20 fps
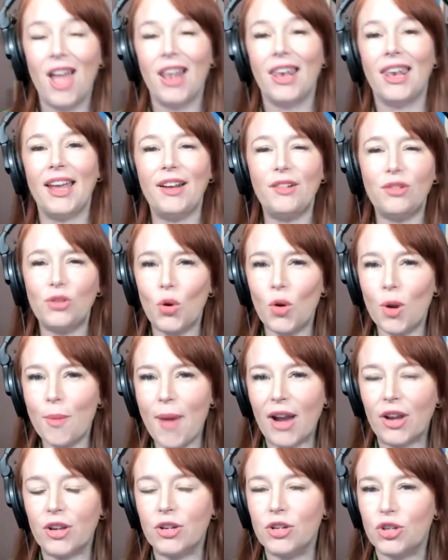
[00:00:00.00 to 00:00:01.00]
let's talk
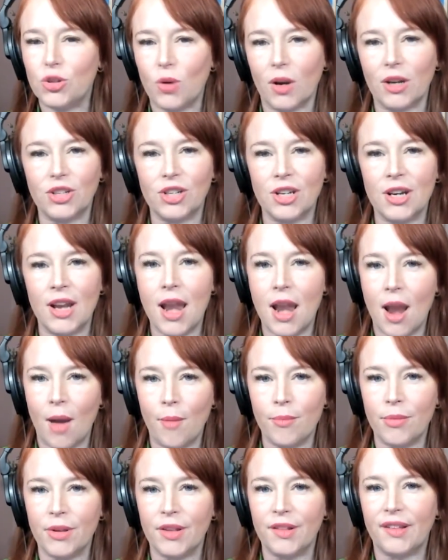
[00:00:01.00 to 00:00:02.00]
about construction
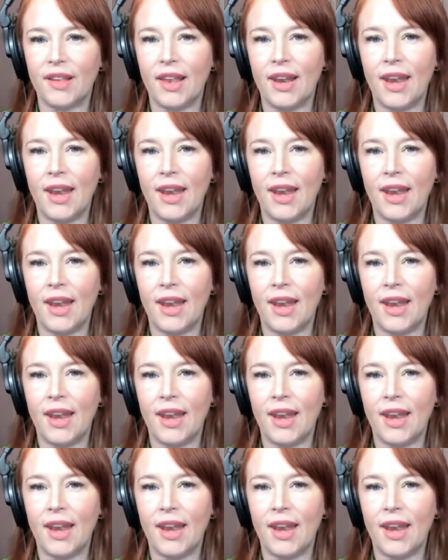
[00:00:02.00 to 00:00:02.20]
numbers.